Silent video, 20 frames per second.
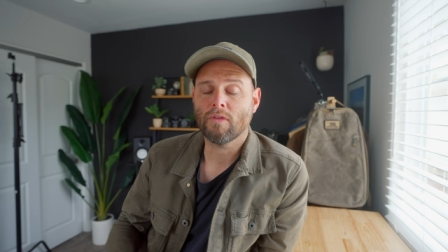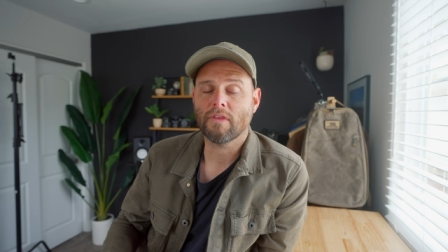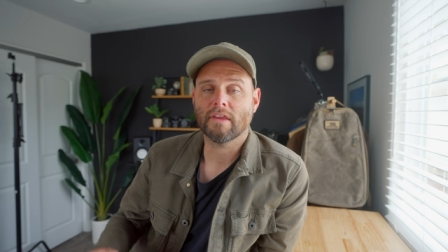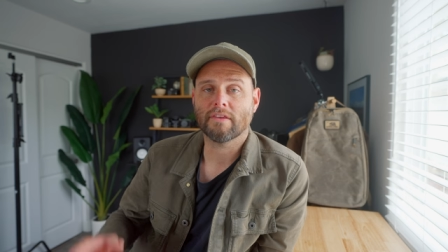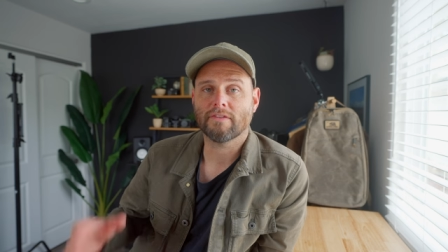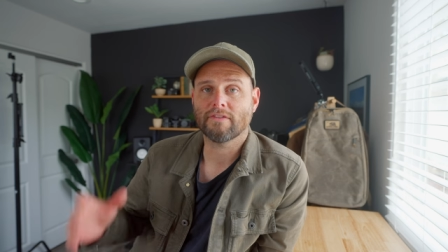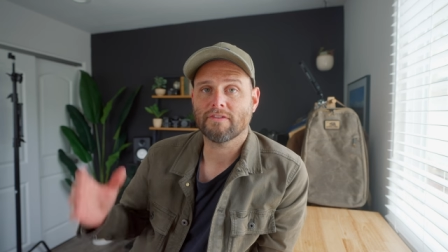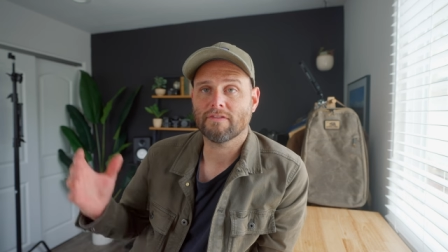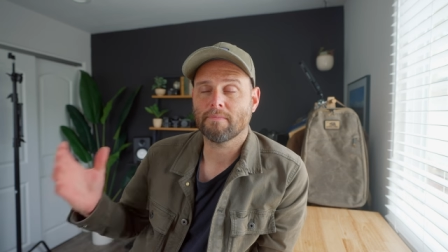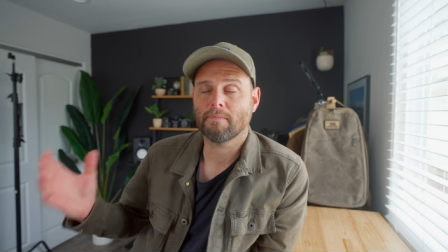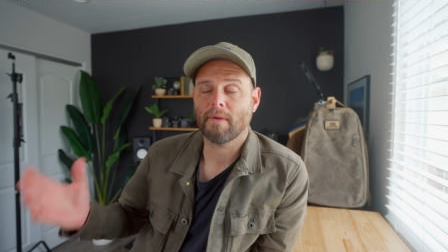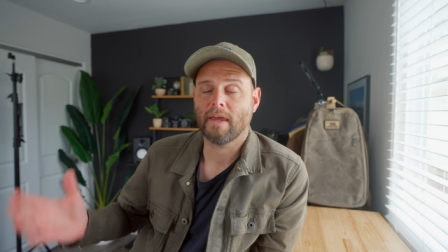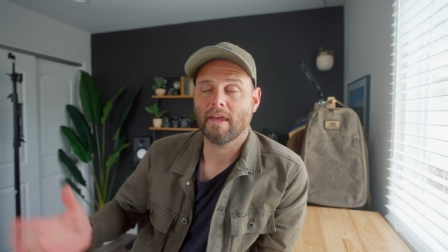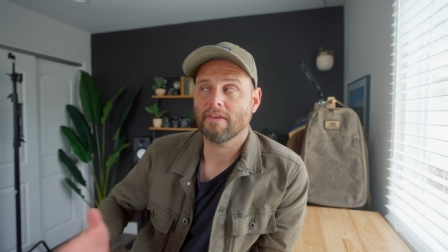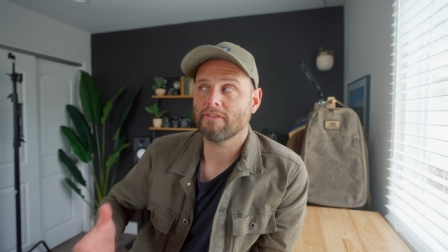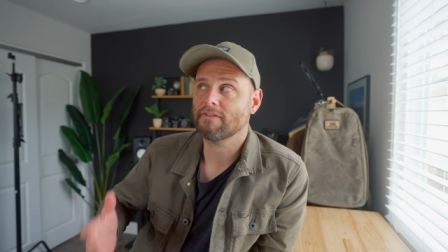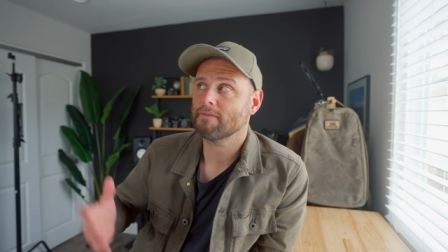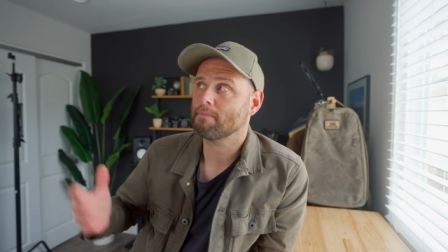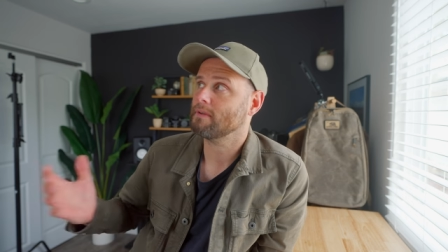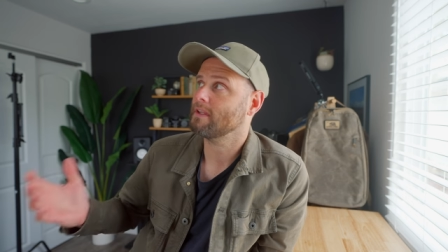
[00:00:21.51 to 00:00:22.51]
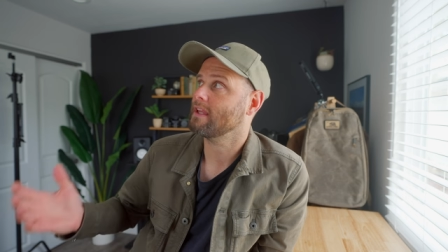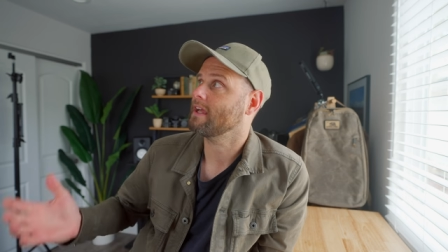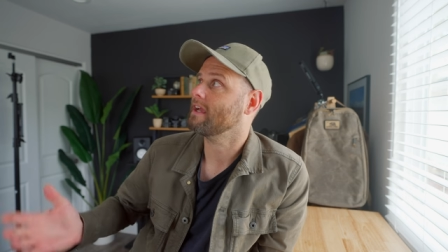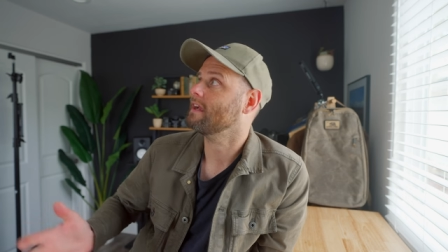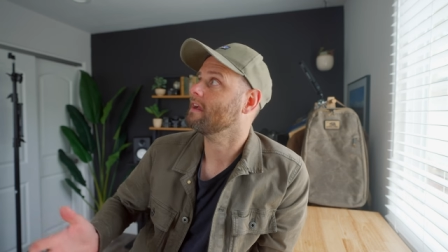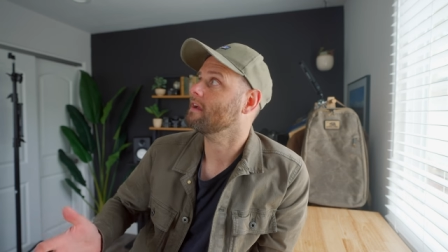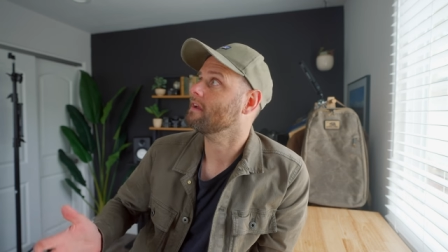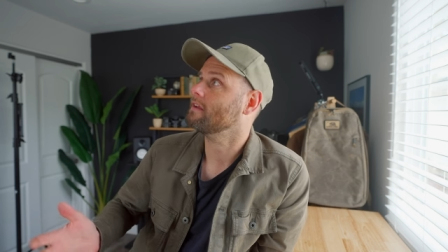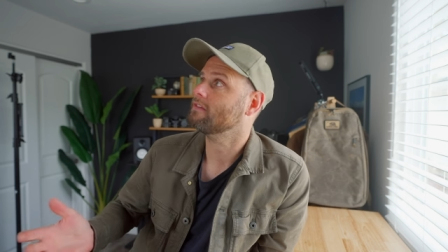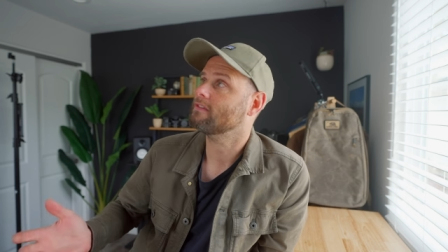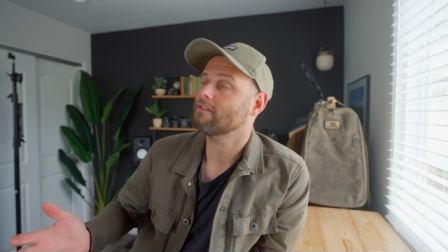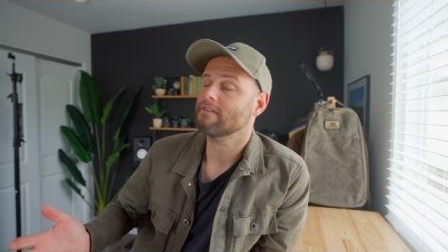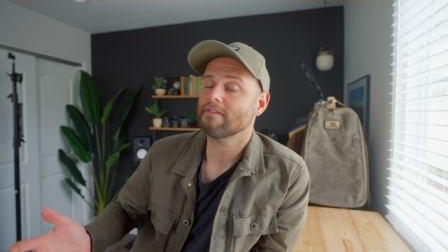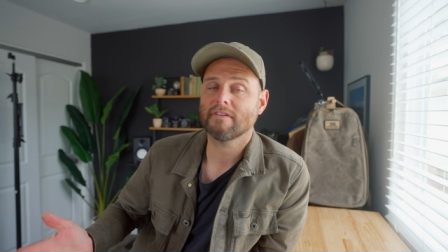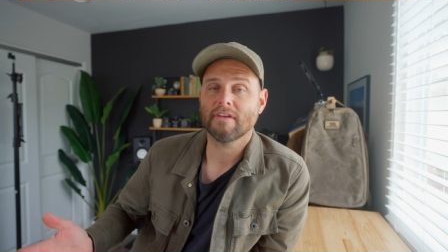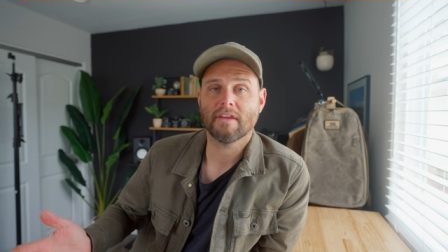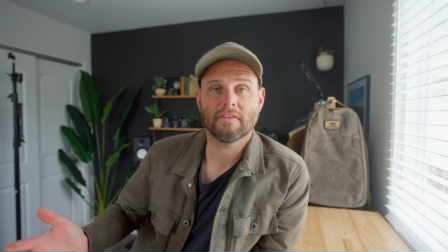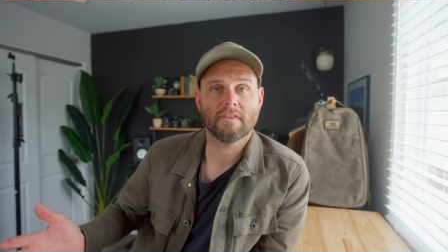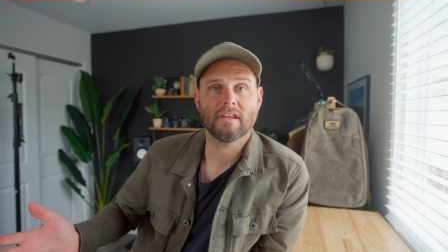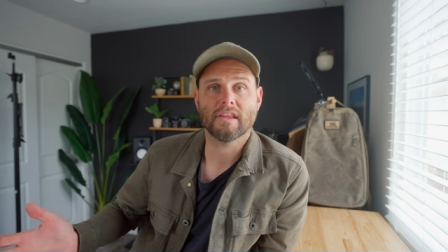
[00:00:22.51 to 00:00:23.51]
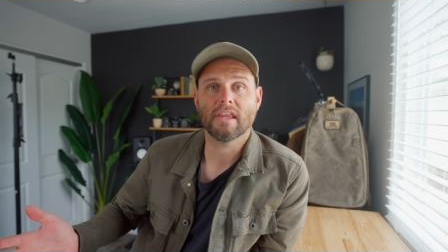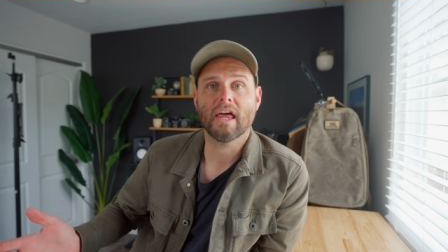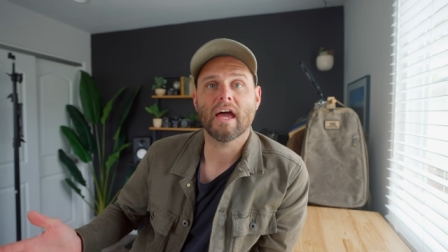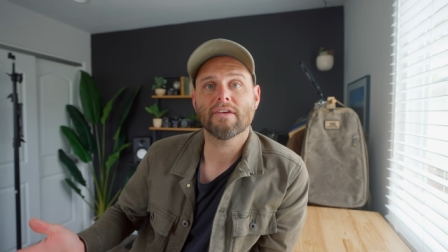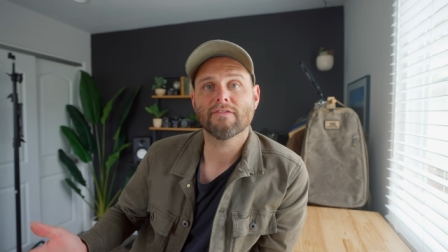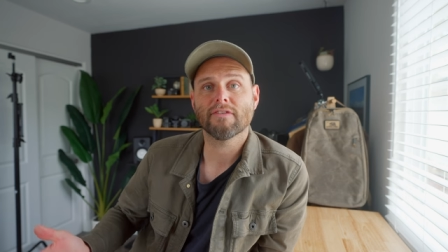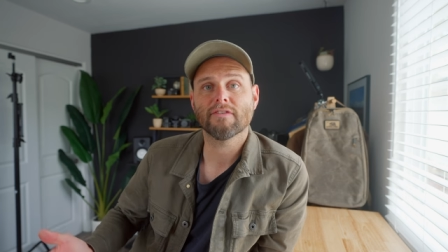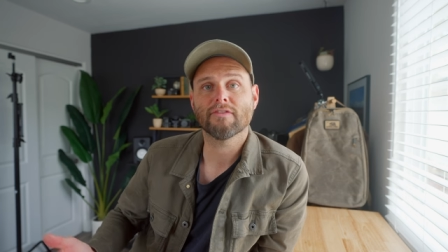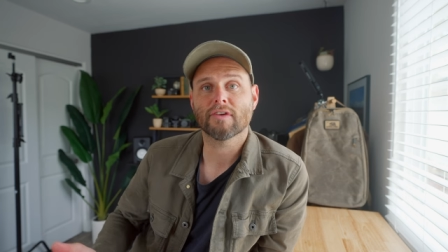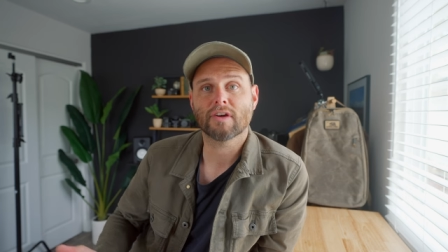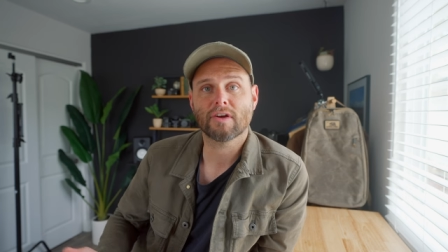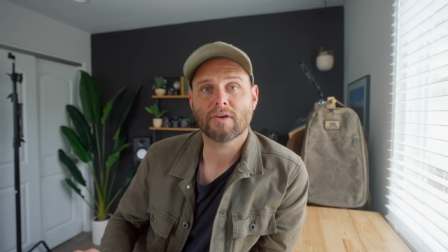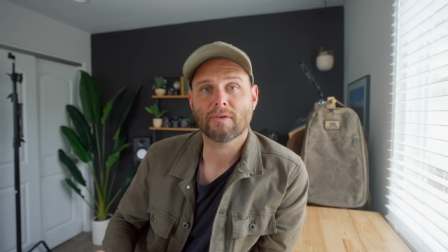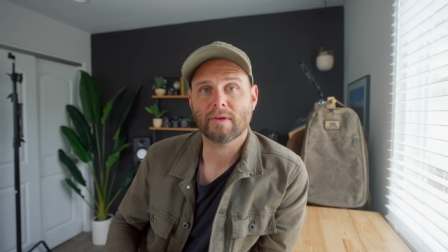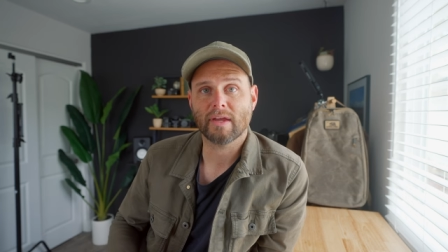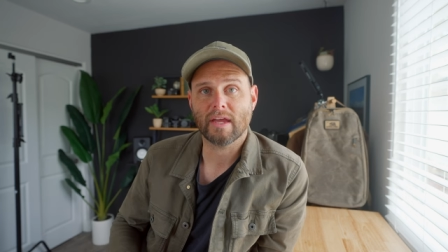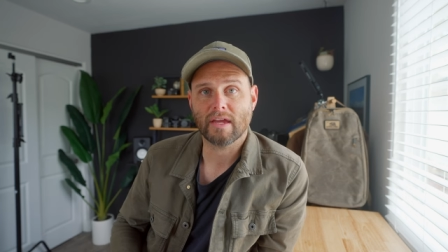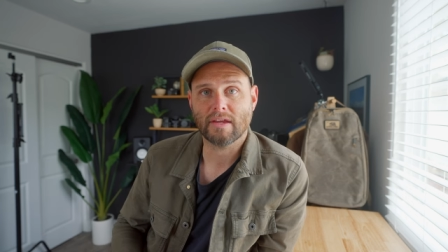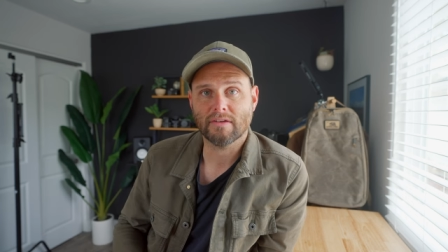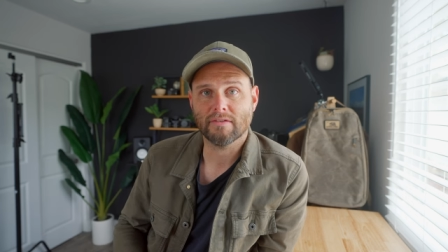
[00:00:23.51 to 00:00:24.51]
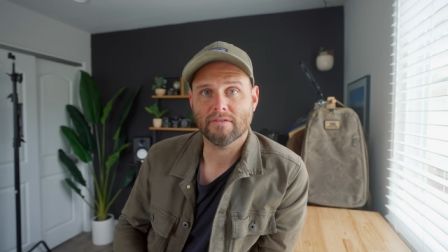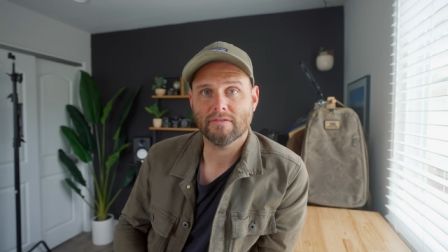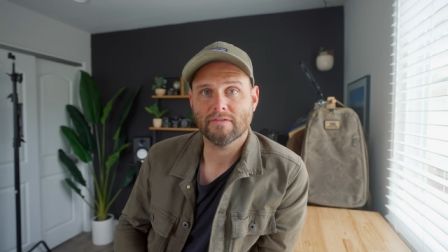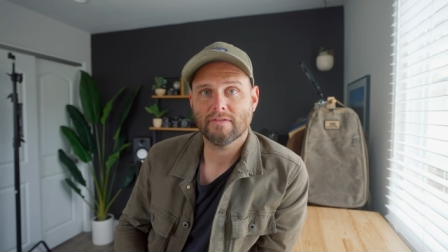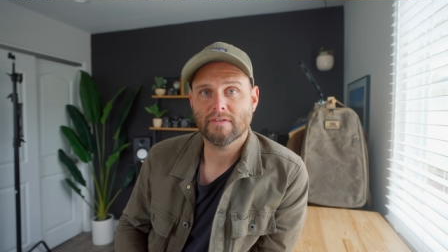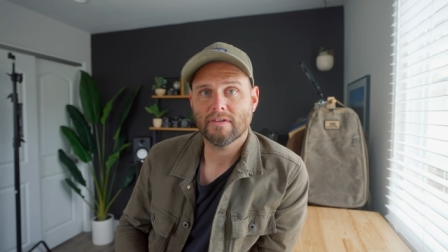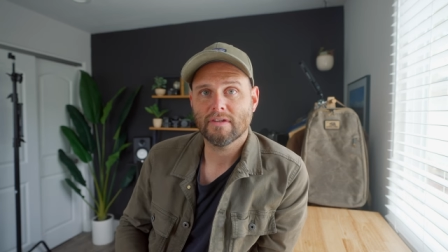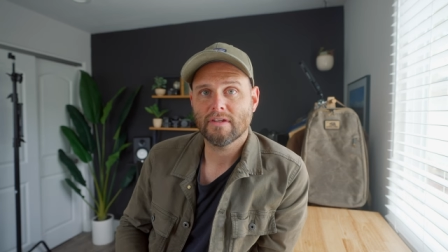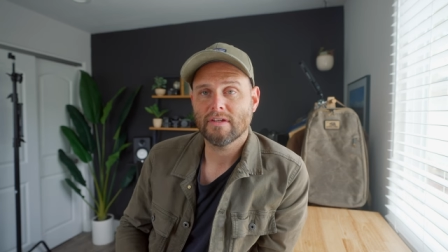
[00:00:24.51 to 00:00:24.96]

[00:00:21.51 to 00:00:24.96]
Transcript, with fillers: that space plays in the life of a creative.